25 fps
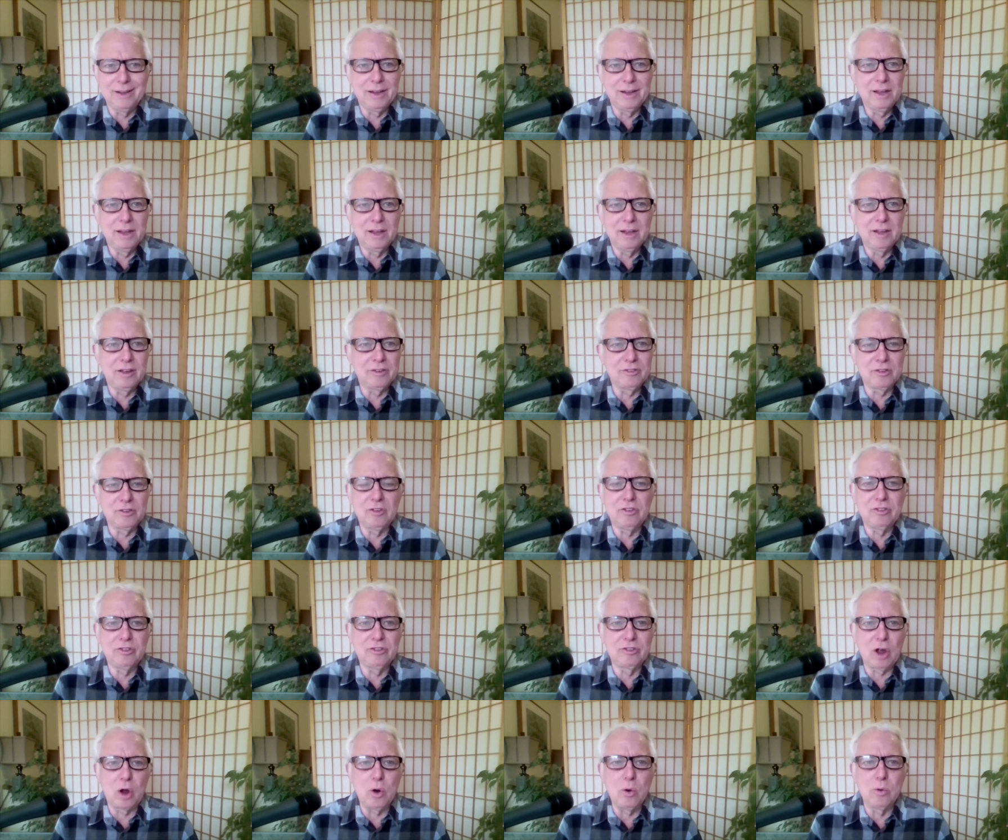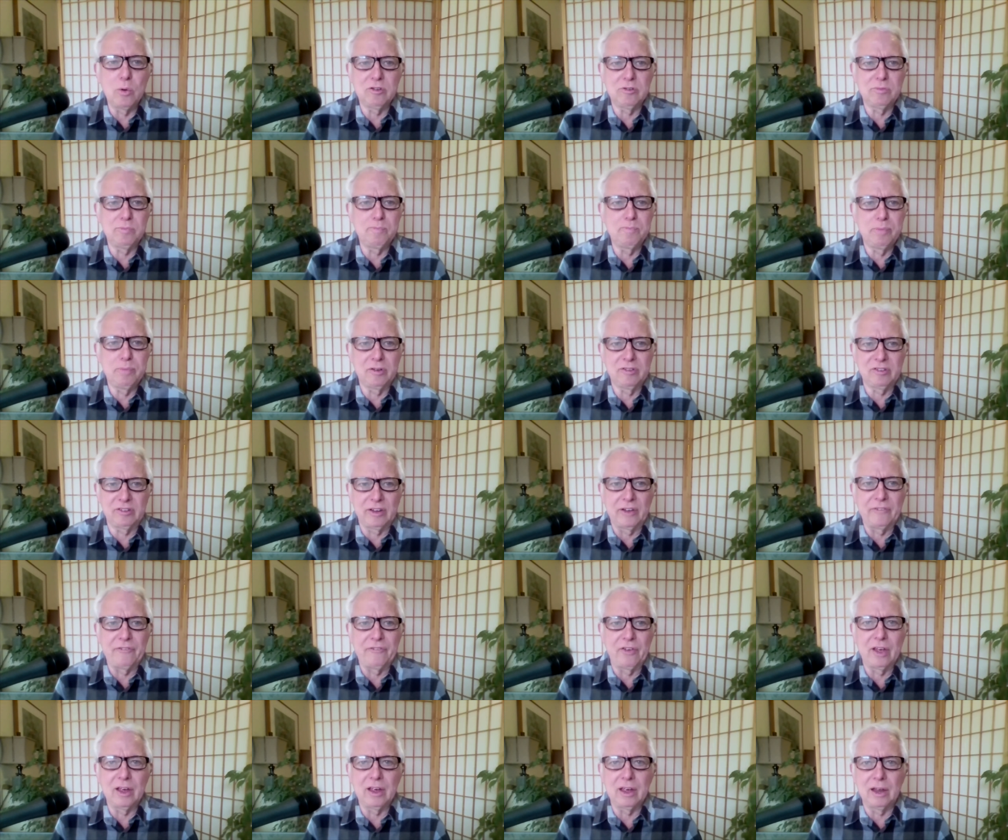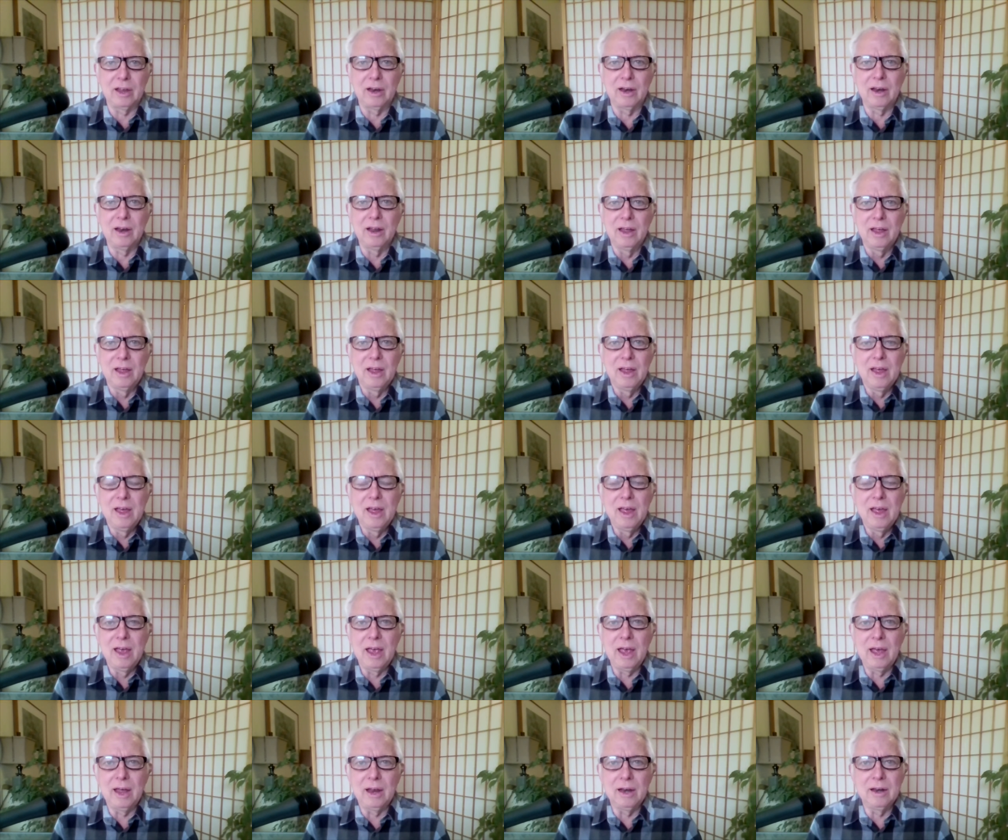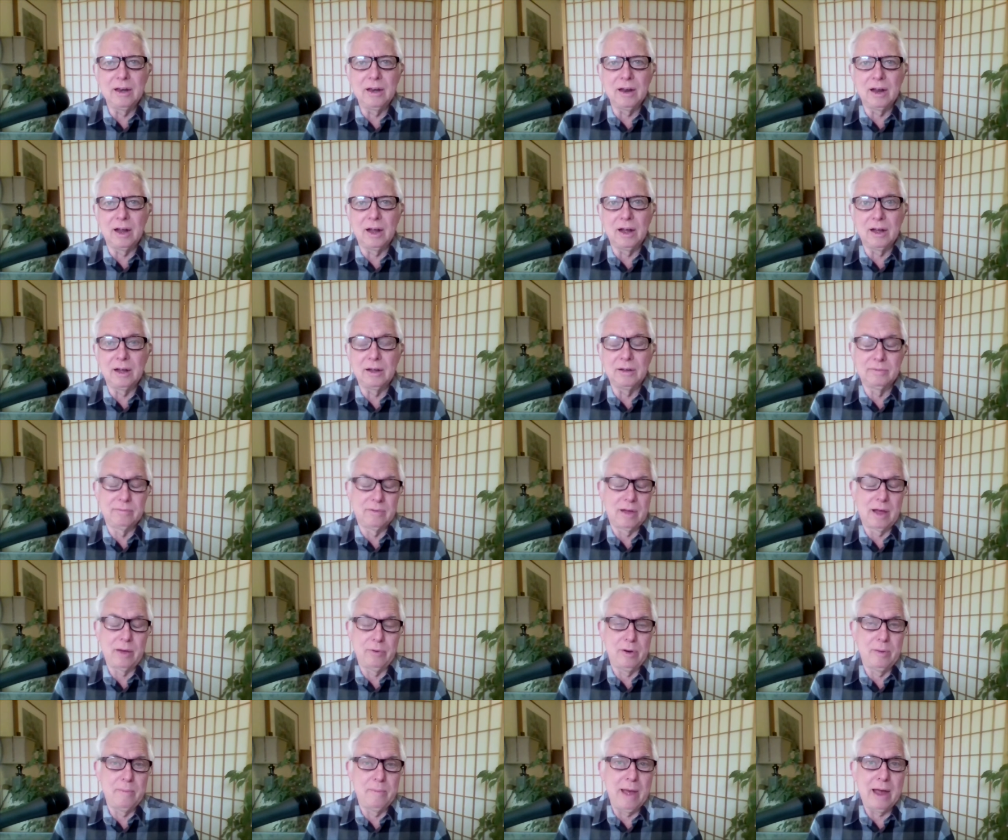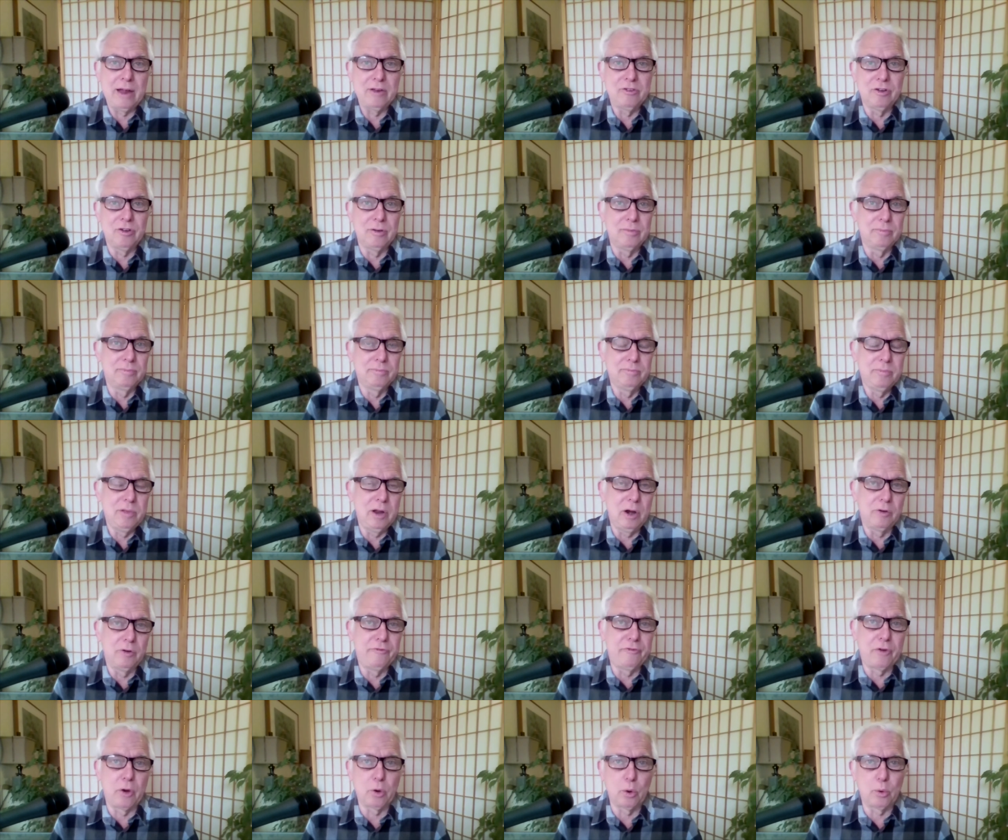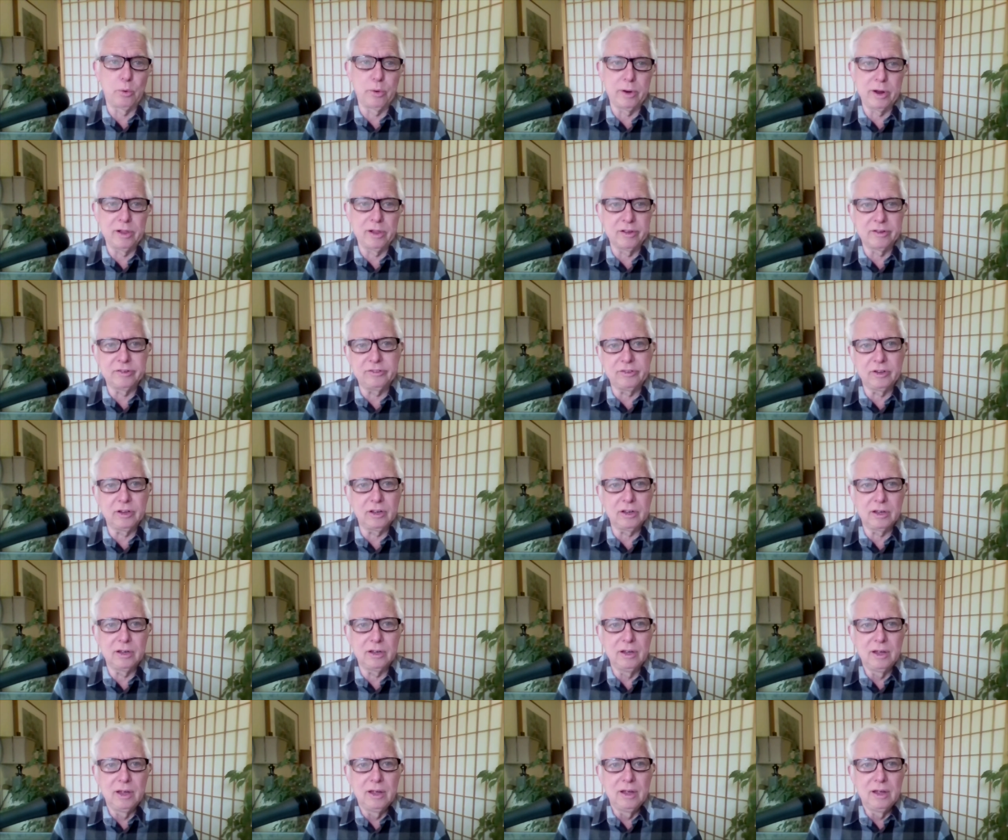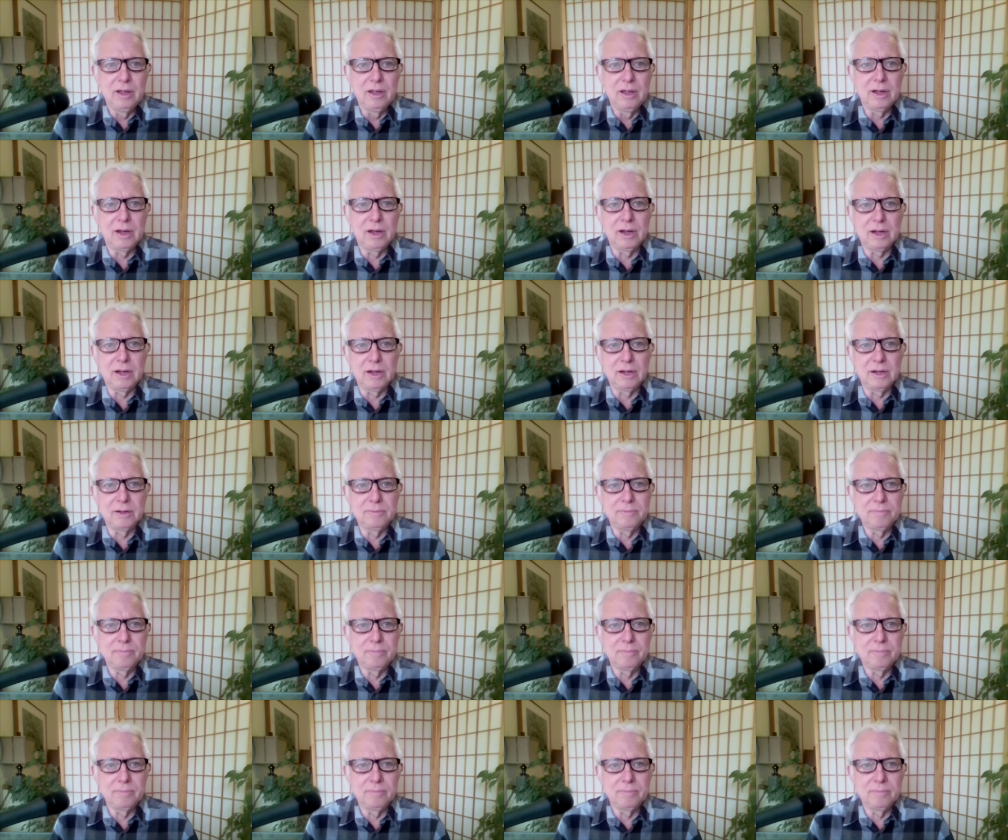because uh, it, it's so specific and and uh, i would imagine you know photorealistic uh,